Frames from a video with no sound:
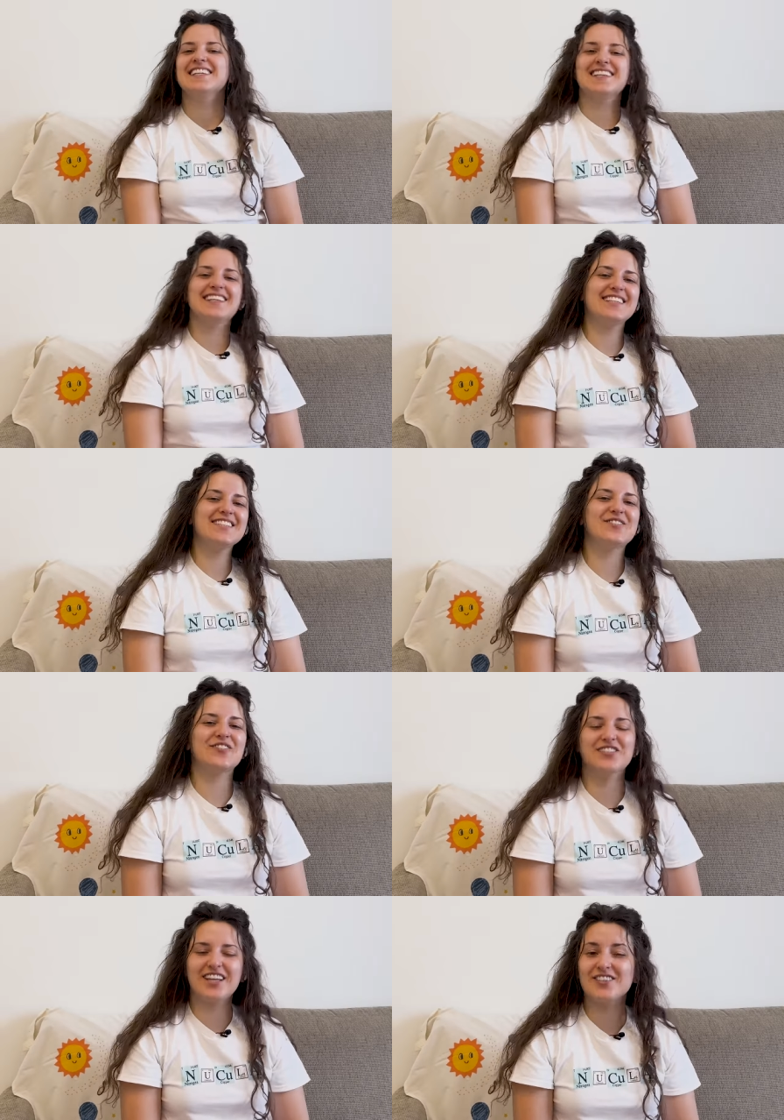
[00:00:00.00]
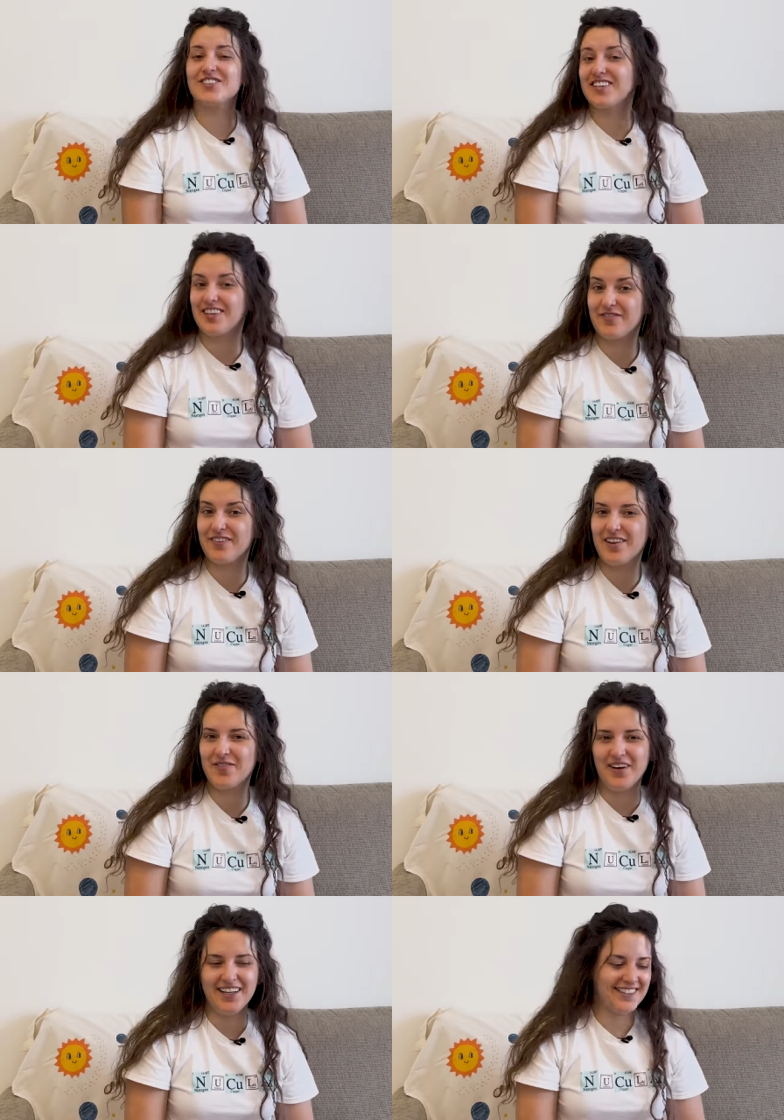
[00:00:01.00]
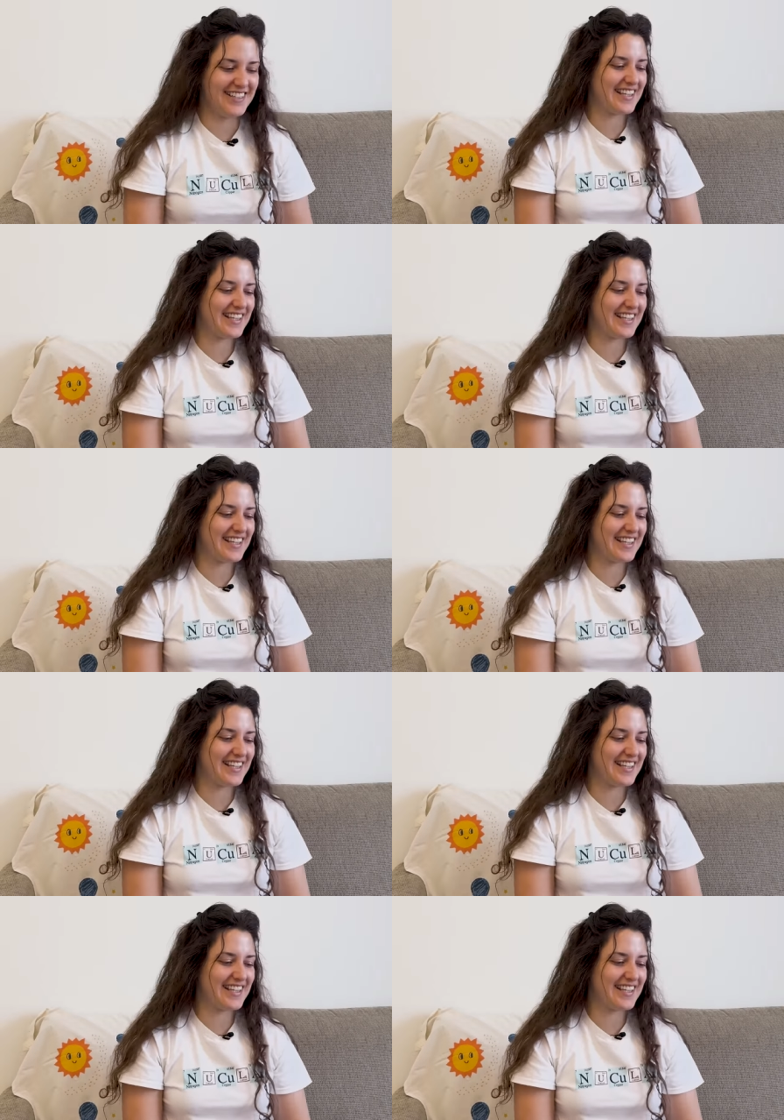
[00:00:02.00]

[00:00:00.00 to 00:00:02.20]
This was actually a fun one.